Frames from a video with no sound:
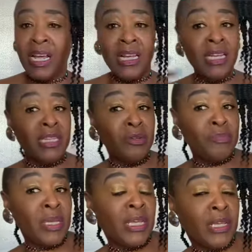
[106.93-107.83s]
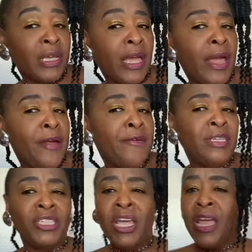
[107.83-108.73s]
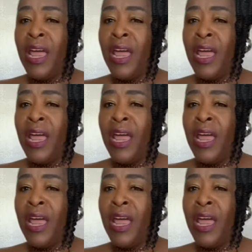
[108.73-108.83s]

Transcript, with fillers: I need to be encouraged.